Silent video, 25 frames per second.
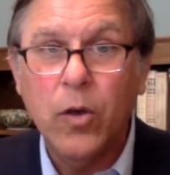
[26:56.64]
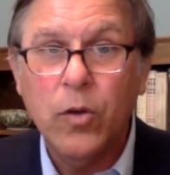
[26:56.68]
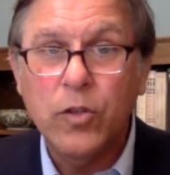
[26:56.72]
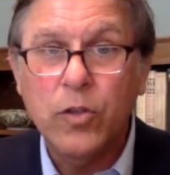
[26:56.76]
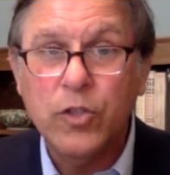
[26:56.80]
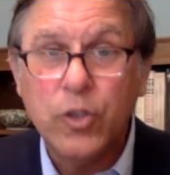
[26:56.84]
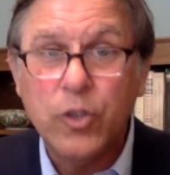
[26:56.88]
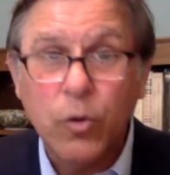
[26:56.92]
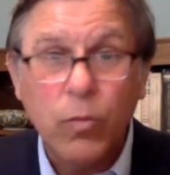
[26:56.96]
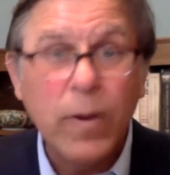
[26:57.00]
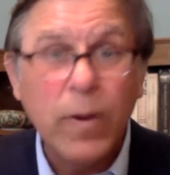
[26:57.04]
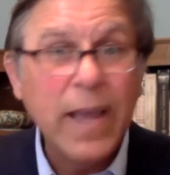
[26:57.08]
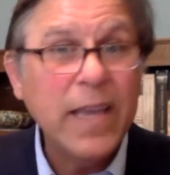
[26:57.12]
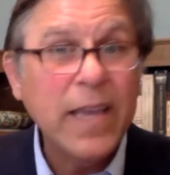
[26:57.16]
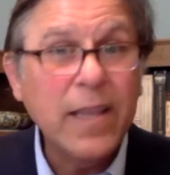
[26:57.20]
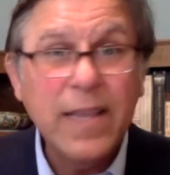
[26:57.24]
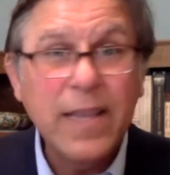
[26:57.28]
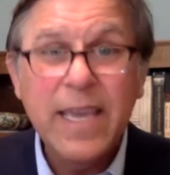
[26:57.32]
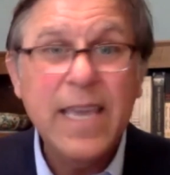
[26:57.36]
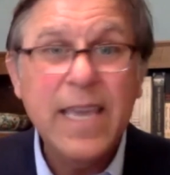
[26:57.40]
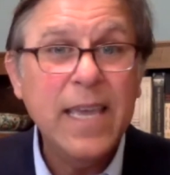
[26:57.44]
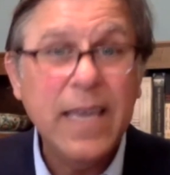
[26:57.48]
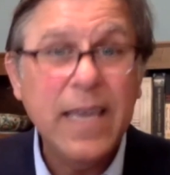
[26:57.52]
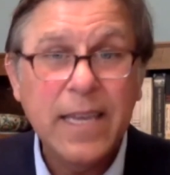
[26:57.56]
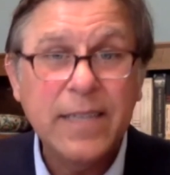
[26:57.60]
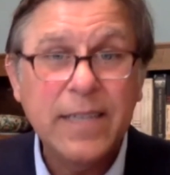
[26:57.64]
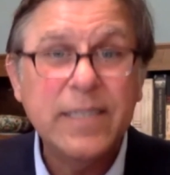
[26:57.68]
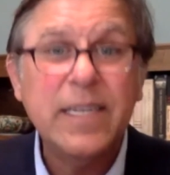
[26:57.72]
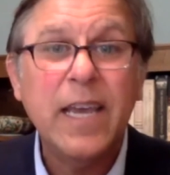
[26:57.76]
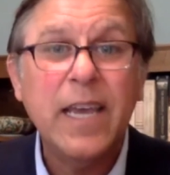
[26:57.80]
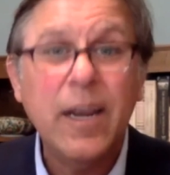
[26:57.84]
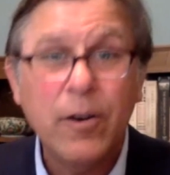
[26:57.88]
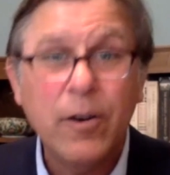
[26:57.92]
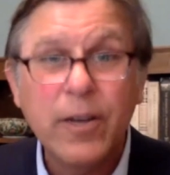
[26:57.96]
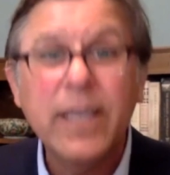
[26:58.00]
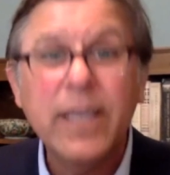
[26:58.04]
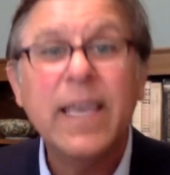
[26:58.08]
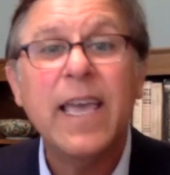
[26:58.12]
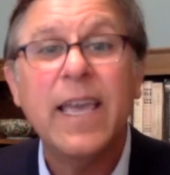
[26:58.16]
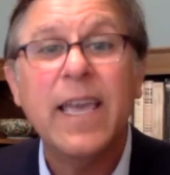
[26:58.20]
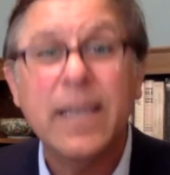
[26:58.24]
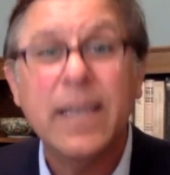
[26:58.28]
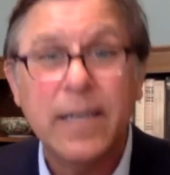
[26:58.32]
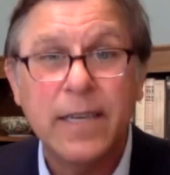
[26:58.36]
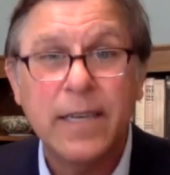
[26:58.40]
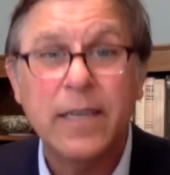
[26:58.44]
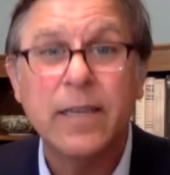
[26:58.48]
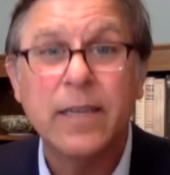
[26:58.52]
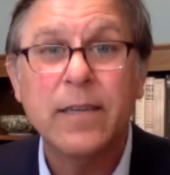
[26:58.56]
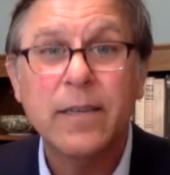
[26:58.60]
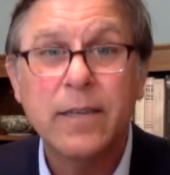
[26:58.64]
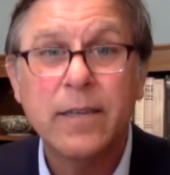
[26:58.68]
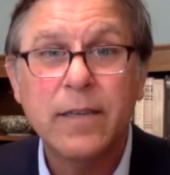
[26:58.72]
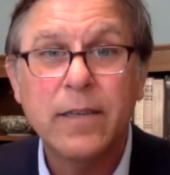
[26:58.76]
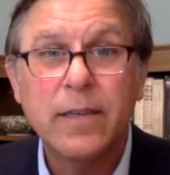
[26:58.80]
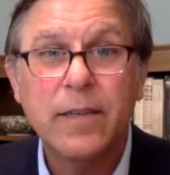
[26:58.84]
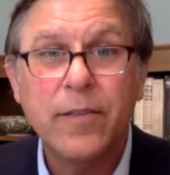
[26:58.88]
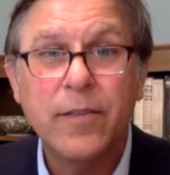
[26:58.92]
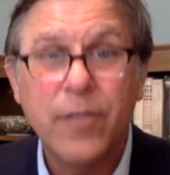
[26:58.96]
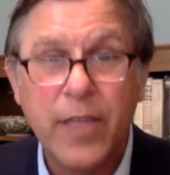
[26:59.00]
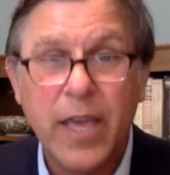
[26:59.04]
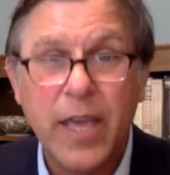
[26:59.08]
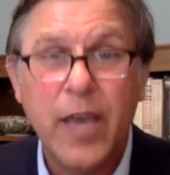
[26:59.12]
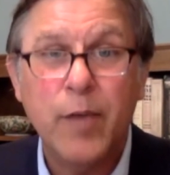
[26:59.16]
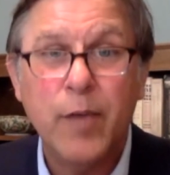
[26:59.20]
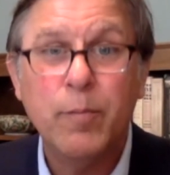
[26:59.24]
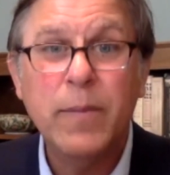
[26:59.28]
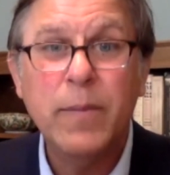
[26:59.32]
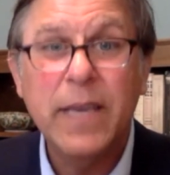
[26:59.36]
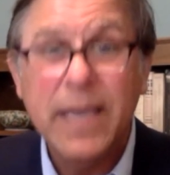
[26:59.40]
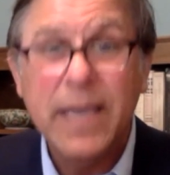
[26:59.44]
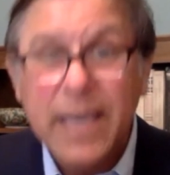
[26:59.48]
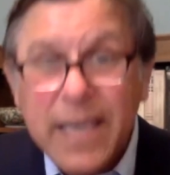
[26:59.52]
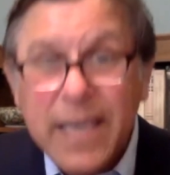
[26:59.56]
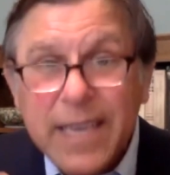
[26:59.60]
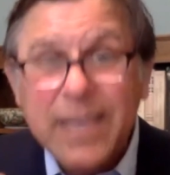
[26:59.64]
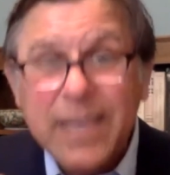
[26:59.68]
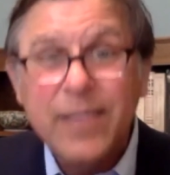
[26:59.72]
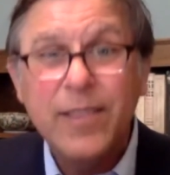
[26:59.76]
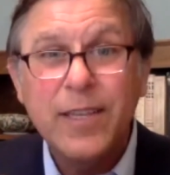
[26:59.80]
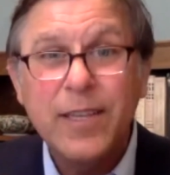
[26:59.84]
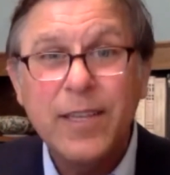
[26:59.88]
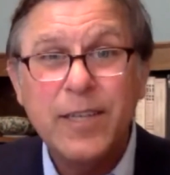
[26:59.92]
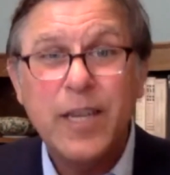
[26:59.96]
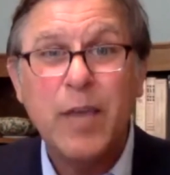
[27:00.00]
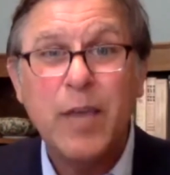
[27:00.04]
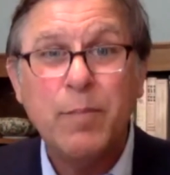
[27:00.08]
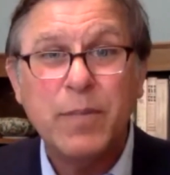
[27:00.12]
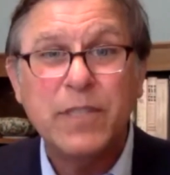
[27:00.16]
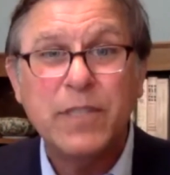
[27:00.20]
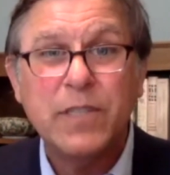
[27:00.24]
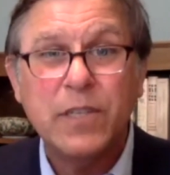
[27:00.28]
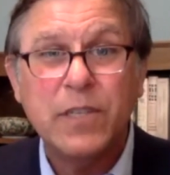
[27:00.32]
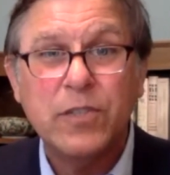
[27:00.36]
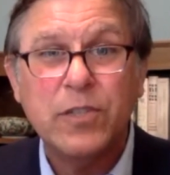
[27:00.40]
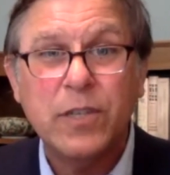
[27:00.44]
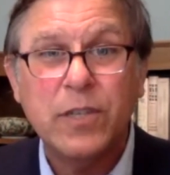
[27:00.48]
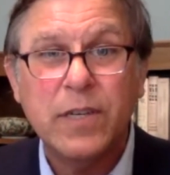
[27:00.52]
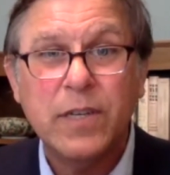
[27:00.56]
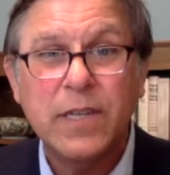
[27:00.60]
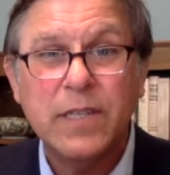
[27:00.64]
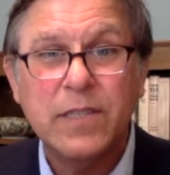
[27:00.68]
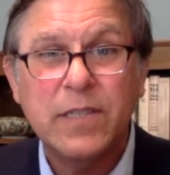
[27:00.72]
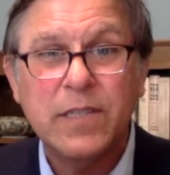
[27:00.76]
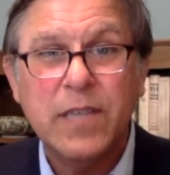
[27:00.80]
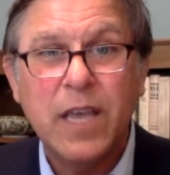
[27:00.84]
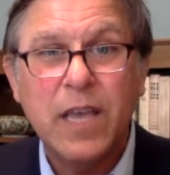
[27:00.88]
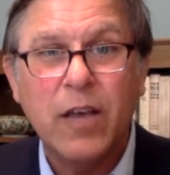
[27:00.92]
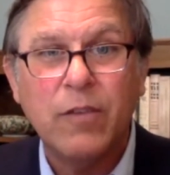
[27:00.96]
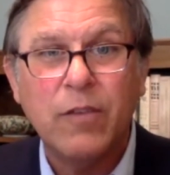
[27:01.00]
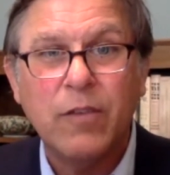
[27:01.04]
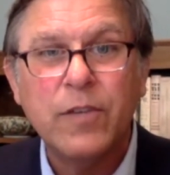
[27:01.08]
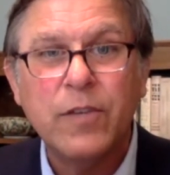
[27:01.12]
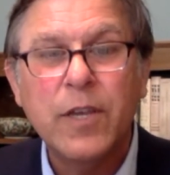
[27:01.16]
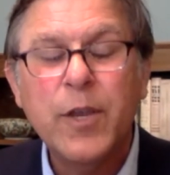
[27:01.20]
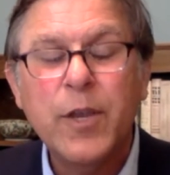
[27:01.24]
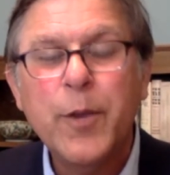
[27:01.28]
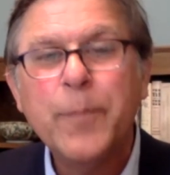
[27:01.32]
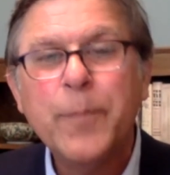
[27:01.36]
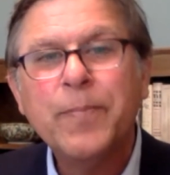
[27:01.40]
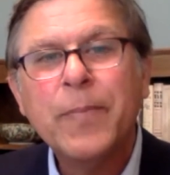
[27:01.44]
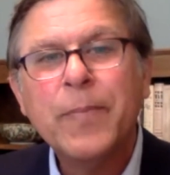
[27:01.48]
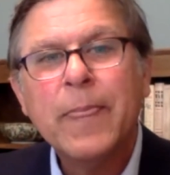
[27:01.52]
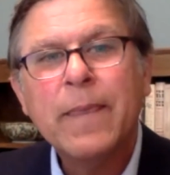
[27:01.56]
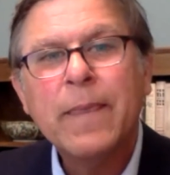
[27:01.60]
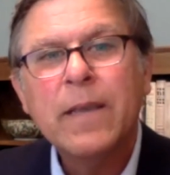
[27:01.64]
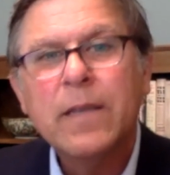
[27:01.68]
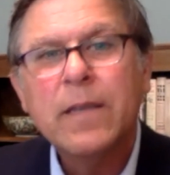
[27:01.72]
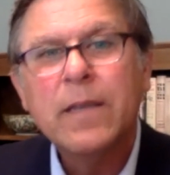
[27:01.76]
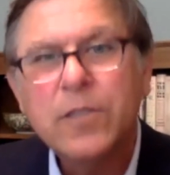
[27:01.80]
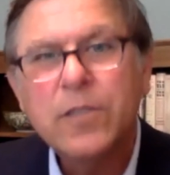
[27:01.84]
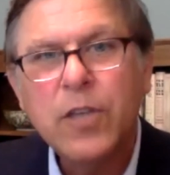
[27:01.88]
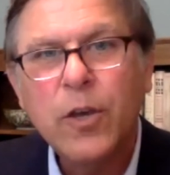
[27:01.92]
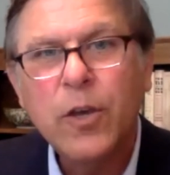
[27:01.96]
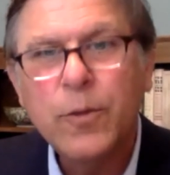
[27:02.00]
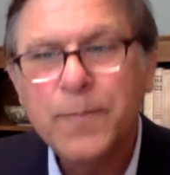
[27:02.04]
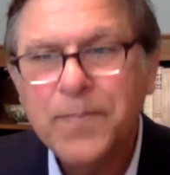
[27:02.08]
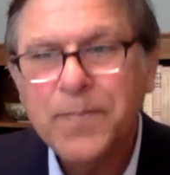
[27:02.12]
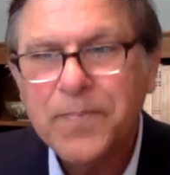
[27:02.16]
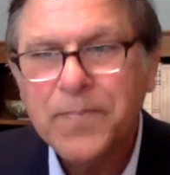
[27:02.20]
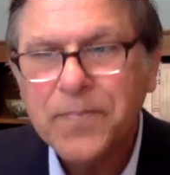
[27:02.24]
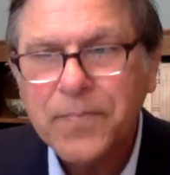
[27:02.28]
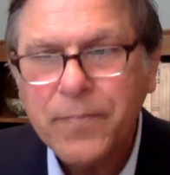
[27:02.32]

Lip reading: directly interrogating them in the deposition itself. So